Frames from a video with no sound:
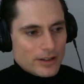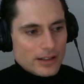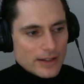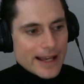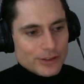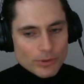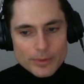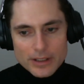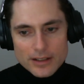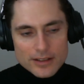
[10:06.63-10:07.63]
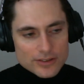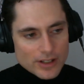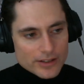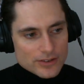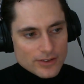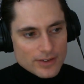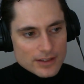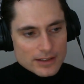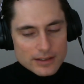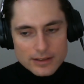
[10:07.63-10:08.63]
class where we're going to discuss
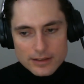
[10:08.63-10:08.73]
the